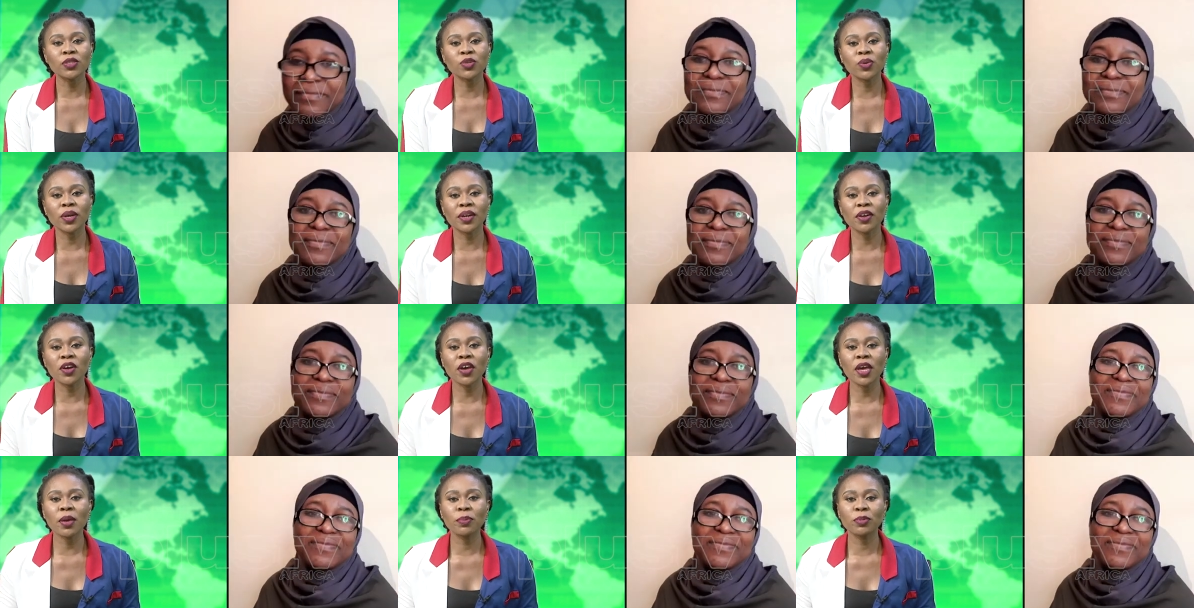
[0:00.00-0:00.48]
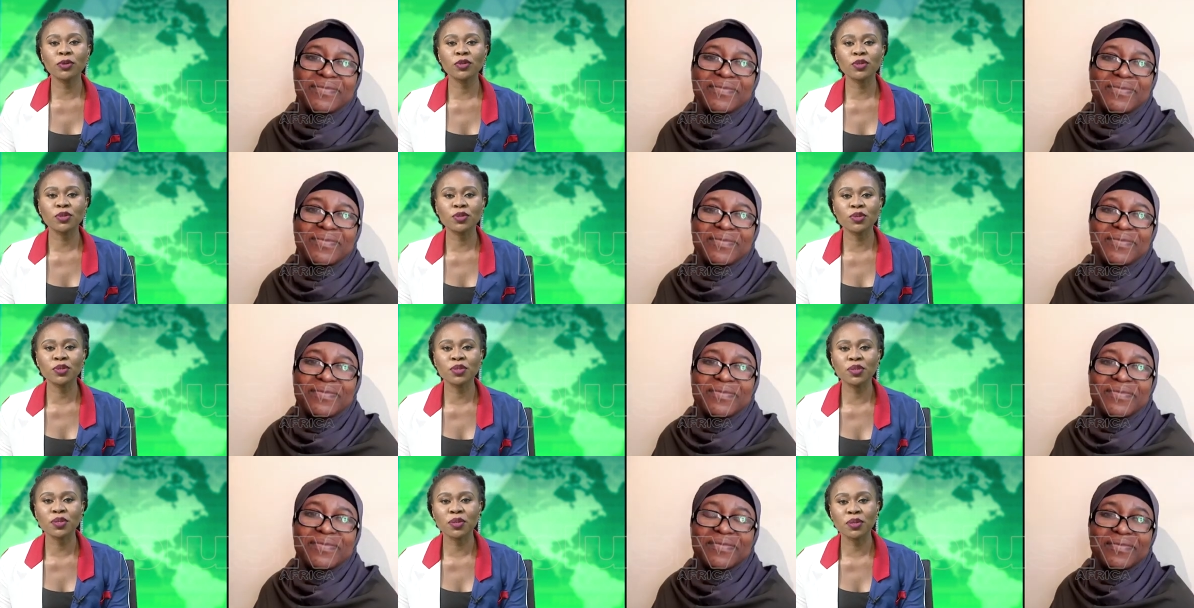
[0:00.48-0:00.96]
Speaker 1: we're not able
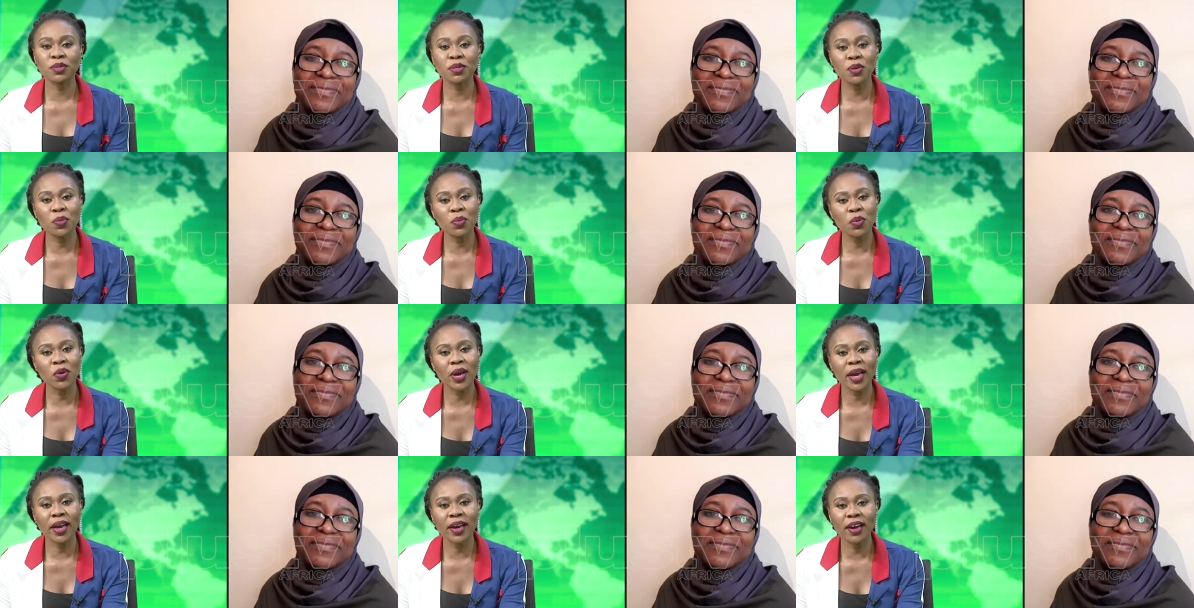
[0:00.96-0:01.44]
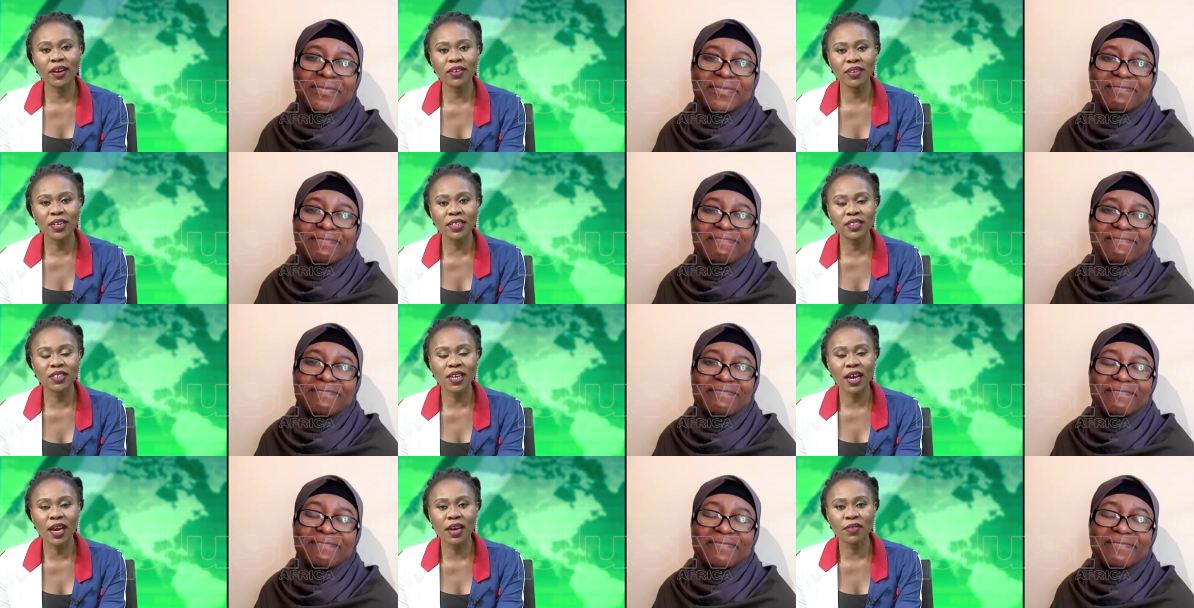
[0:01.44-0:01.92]
to do so. So we'll
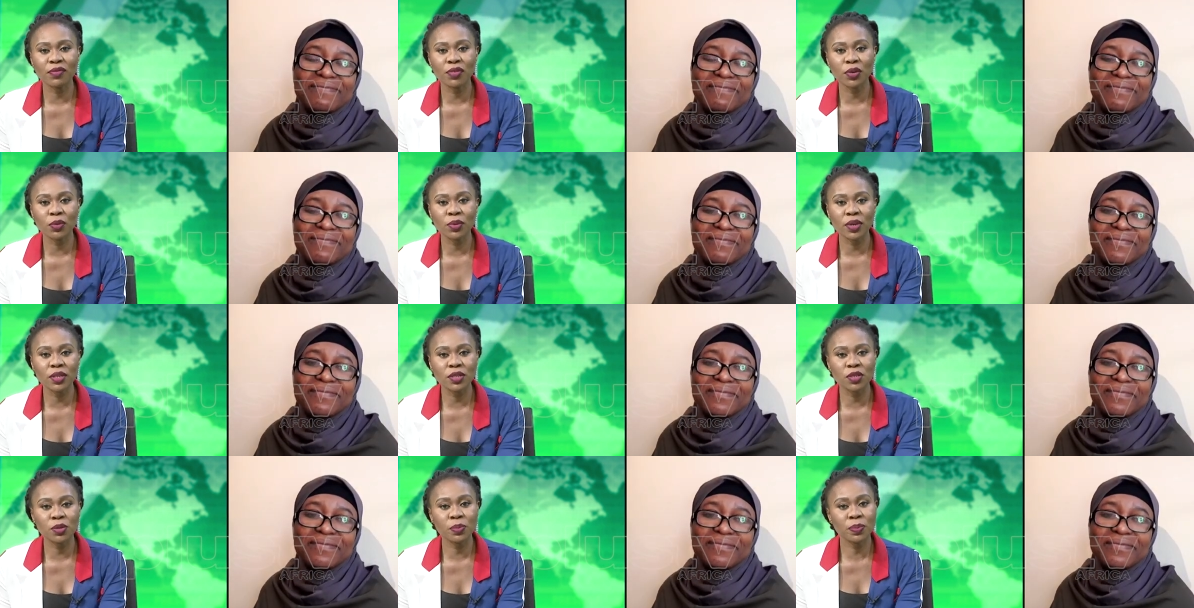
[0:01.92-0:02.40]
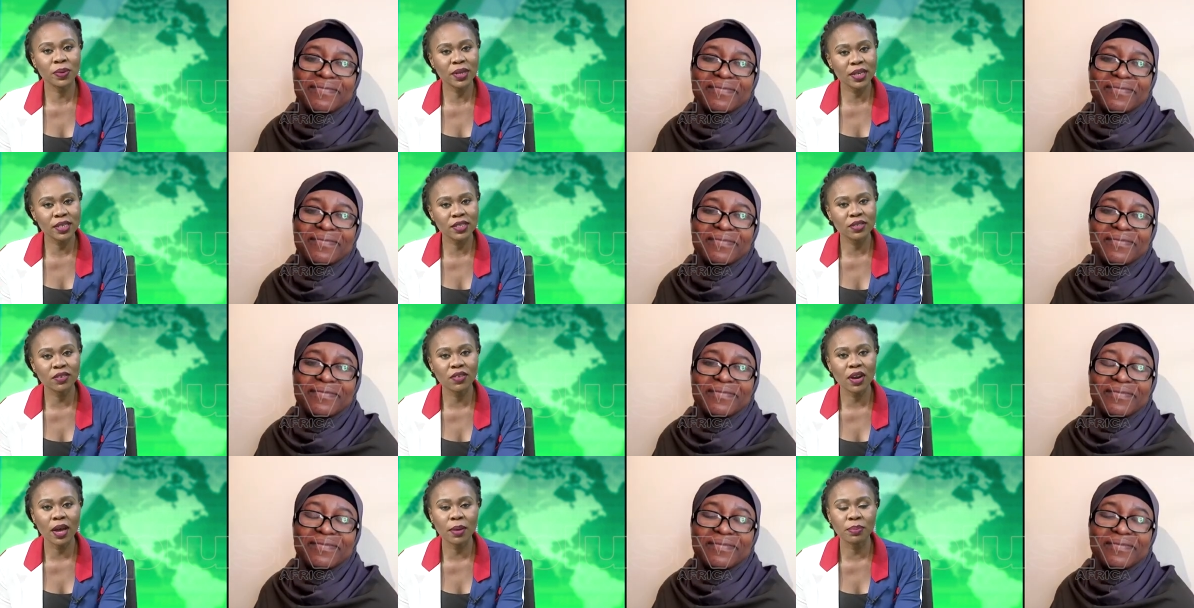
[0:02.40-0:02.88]
encourage our viewers to
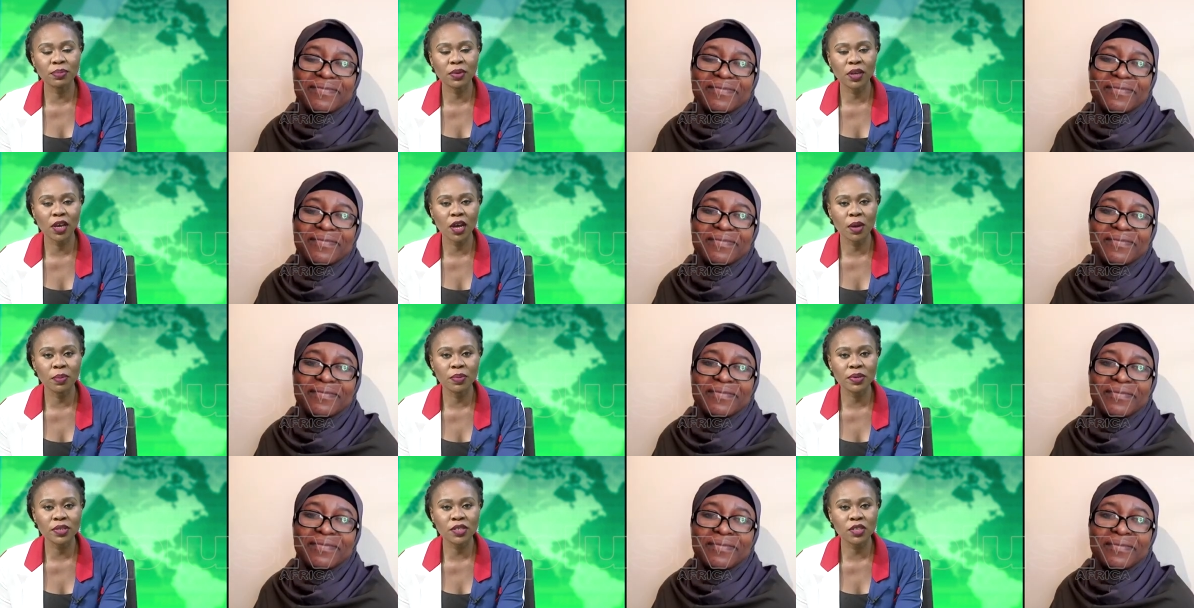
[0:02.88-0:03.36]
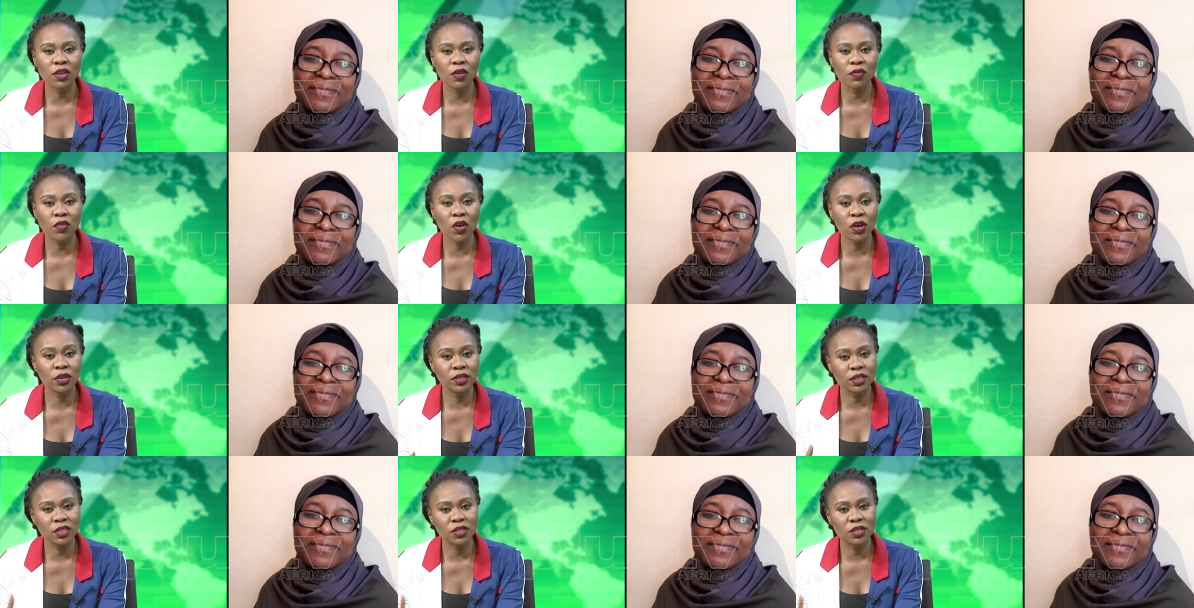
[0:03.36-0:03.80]
please grab the copies of all the